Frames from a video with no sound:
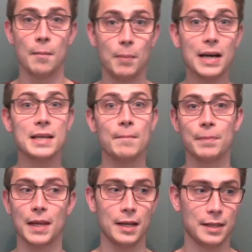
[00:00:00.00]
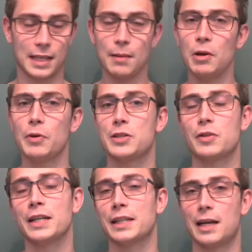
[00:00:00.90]
But the Kepler right
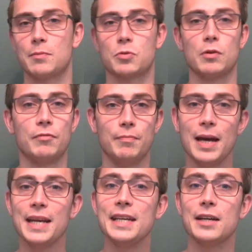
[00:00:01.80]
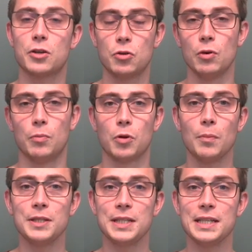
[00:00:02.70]
triangle comes with many cool
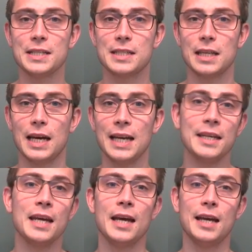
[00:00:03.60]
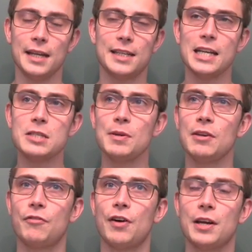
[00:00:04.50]
properties, and it has been
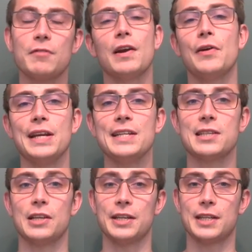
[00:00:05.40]
defined very easily.